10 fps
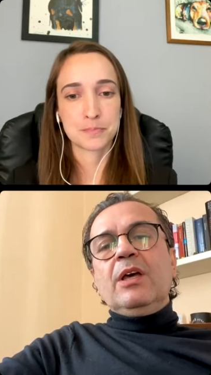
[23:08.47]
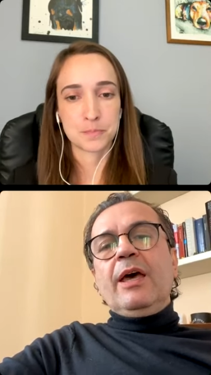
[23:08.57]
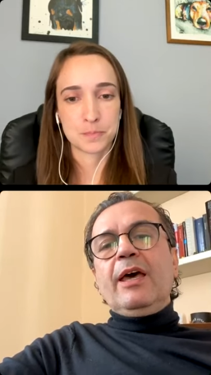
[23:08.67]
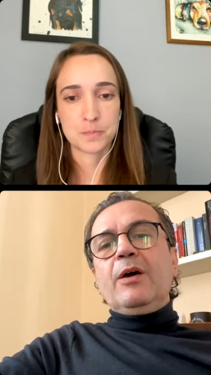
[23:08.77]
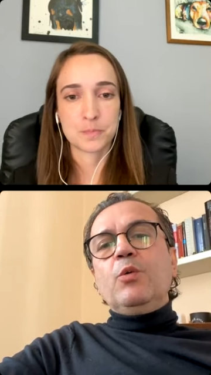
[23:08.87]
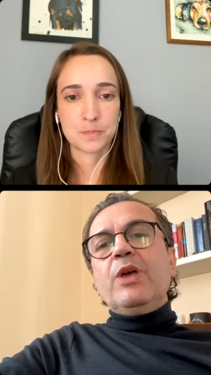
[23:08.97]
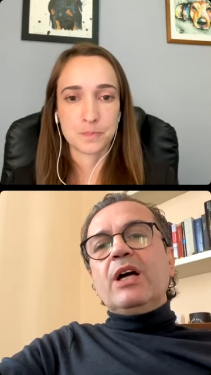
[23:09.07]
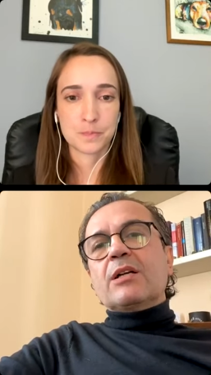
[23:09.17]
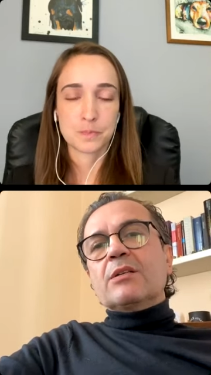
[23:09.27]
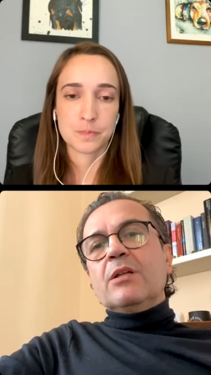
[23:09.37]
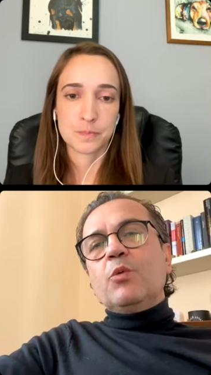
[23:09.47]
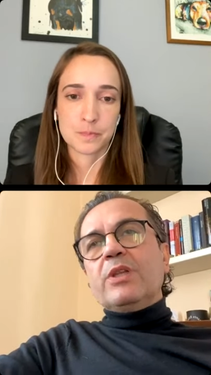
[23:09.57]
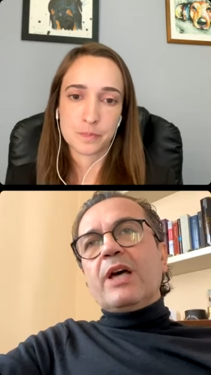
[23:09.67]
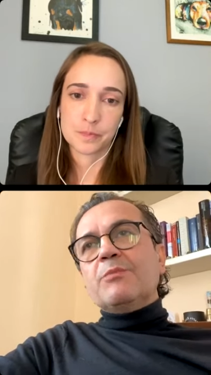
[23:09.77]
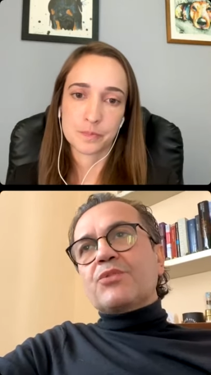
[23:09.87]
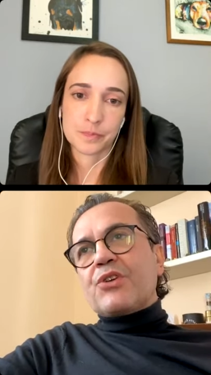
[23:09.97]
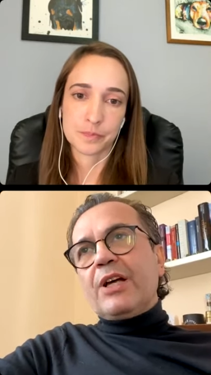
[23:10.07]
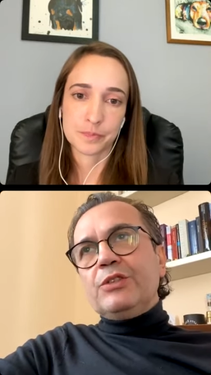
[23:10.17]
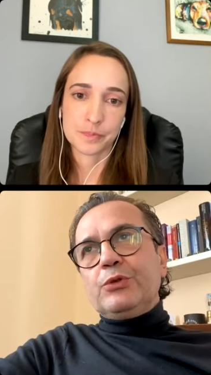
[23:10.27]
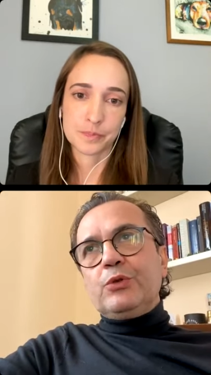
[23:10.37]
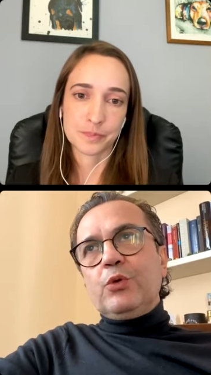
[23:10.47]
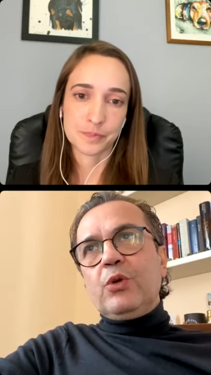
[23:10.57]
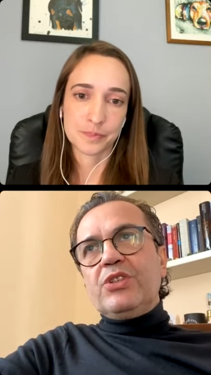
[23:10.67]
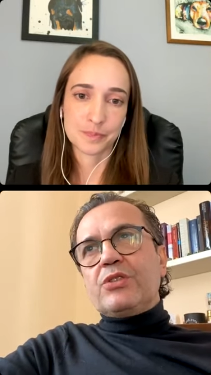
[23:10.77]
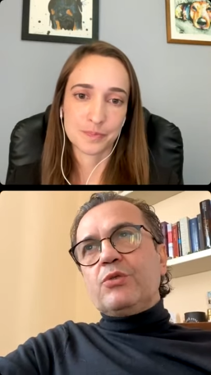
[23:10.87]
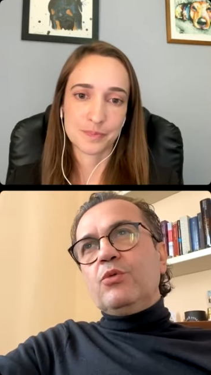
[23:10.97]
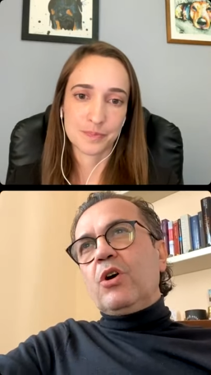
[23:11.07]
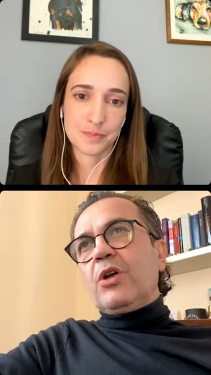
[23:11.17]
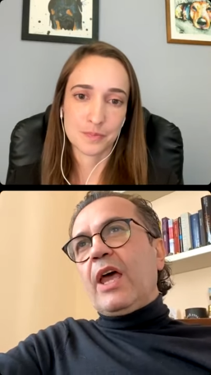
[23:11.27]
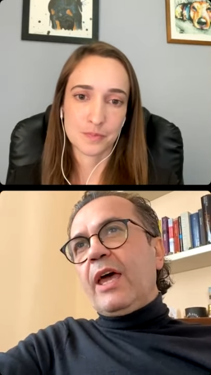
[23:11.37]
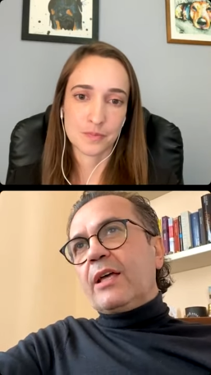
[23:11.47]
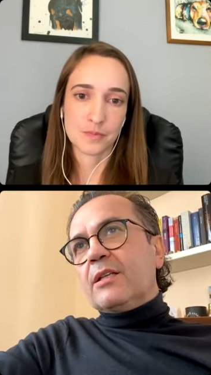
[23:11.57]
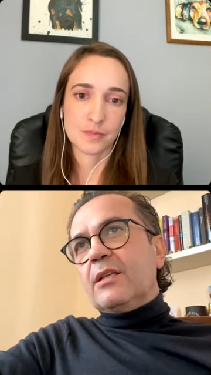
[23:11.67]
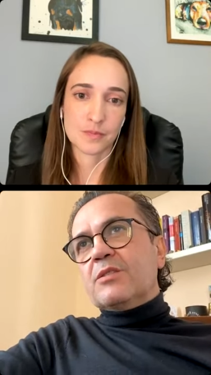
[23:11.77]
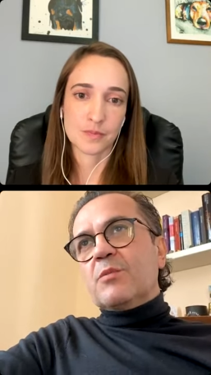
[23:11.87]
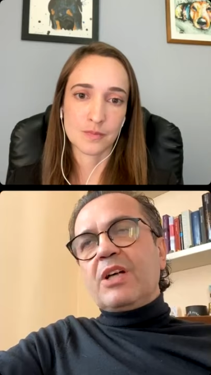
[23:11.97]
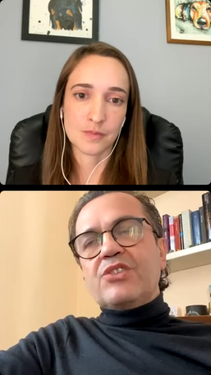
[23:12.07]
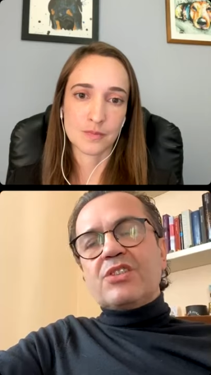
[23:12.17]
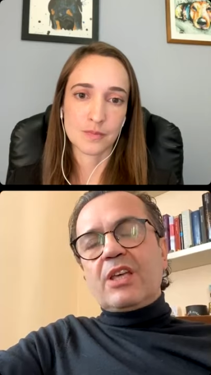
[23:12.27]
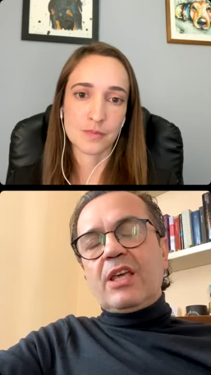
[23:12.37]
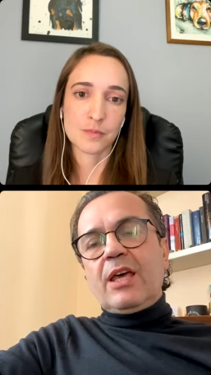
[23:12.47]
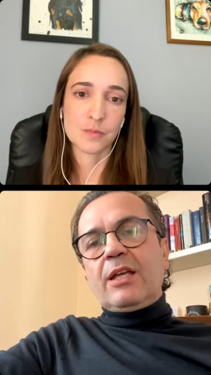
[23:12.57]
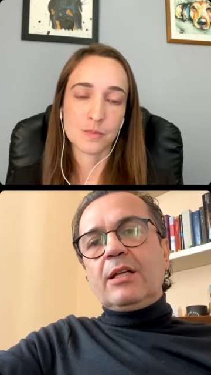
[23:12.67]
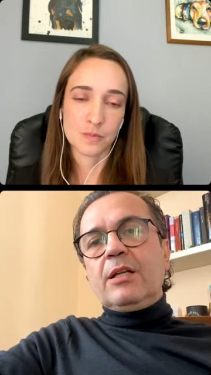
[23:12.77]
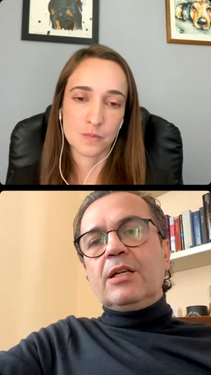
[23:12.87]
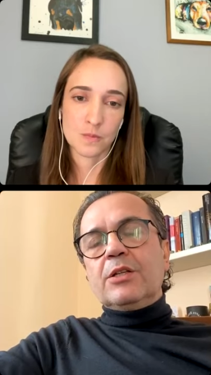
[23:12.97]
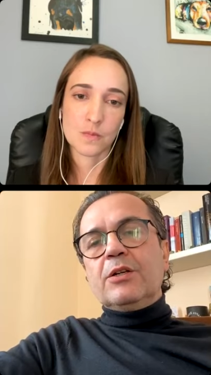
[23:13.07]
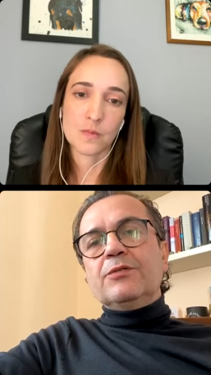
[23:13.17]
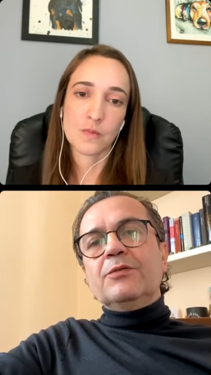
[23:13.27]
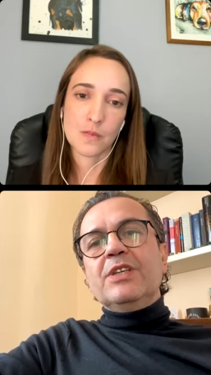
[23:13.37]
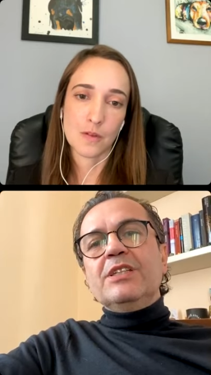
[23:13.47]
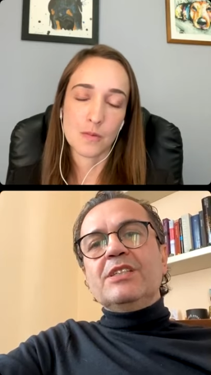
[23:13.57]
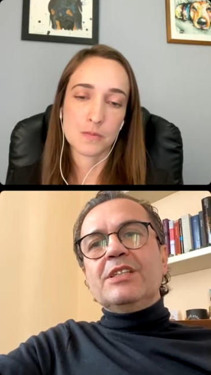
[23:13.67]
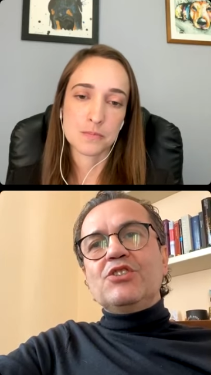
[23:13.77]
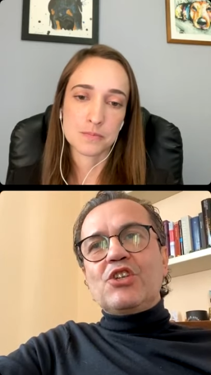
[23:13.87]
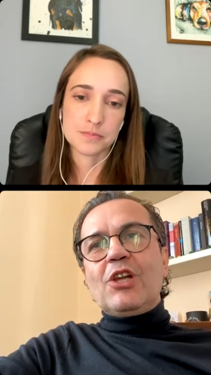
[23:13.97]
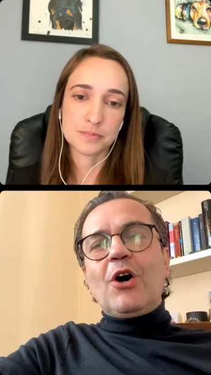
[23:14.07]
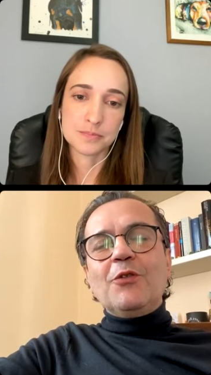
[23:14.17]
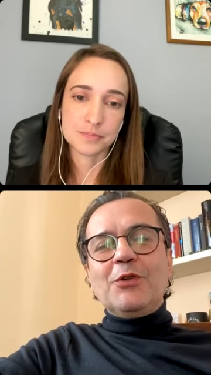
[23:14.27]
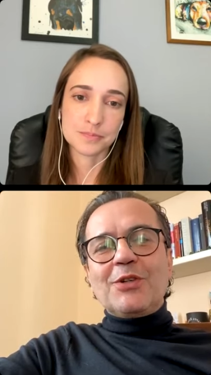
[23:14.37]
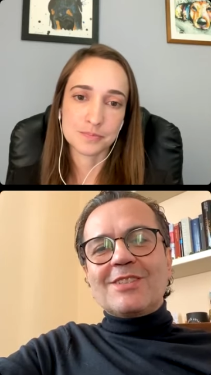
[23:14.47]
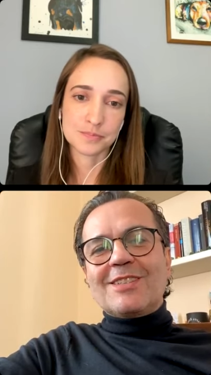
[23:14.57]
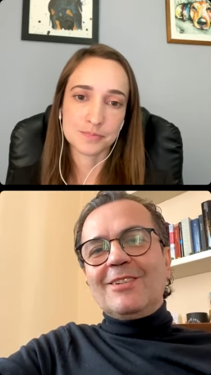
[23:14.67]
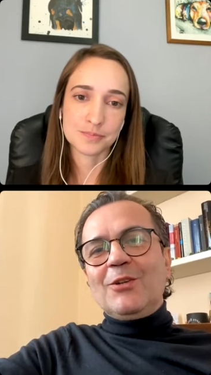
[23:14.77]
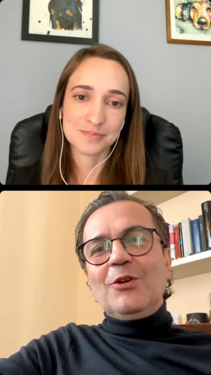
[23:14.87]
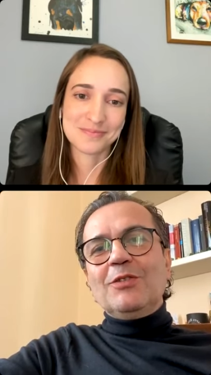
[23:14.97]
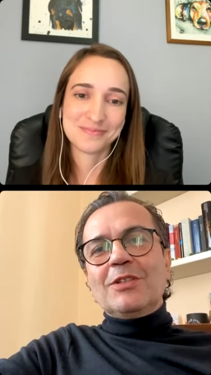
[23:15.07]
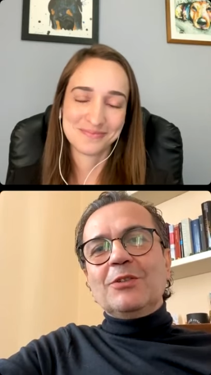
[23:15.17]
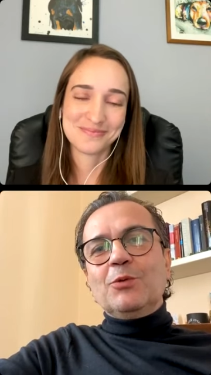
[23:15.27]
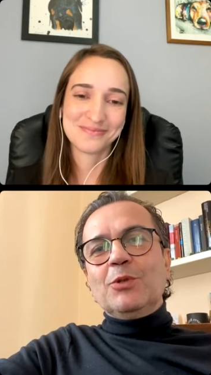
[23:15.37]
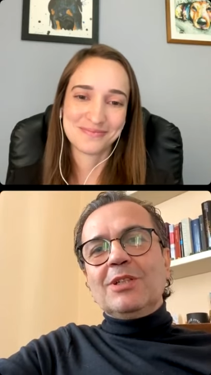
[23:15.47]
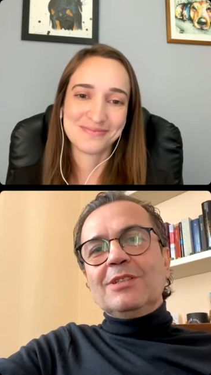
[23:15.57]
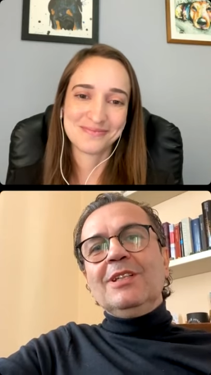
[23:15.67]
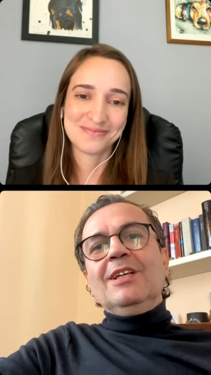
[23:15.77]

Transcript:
Speaker 1: And we are, what I'm trying to do is to connect as much as I can a lot of ECG lovers all over the world.